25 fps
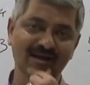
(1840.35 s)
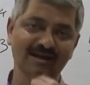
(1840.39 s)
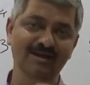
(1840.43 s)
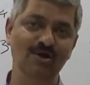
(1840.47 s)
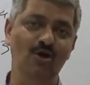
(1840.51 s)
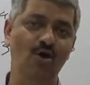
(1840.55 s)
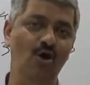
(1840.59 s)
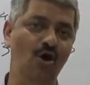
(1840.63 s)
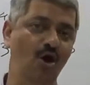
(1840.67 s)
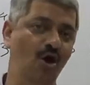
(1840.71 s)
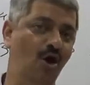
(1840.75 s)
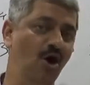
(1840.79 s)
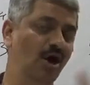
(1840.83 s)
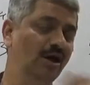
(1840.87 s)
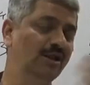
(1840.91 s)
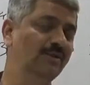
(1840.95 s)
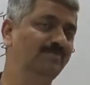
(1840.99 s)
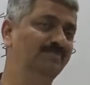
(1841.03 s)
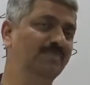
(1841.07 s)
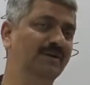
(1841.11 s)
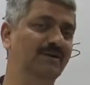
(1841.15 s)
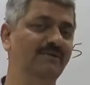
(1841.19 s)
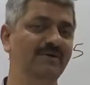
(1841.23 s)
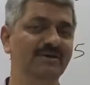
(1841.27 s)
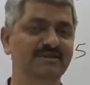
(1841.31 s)
and
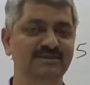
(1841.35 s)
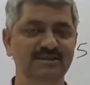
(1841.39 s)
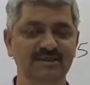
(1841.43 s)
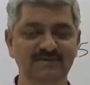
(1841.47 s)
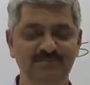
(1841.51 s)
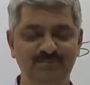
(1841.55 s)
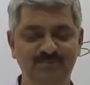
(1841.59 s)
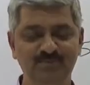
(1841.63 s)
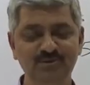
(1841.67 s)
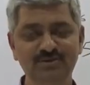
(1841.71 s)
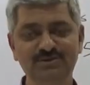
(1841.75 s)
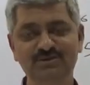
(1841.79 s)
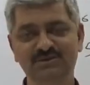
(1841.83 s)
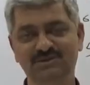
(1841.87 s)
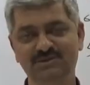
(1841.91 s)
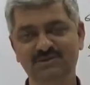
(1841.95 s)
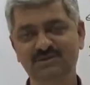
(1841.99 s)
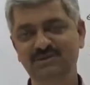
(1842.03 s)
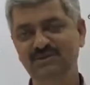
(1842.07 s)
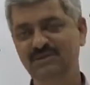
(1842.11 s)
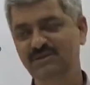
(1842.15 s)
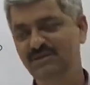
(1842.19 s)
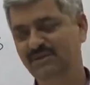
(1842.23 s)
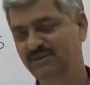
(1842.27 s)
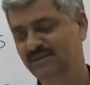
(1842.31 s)
all previous inputs,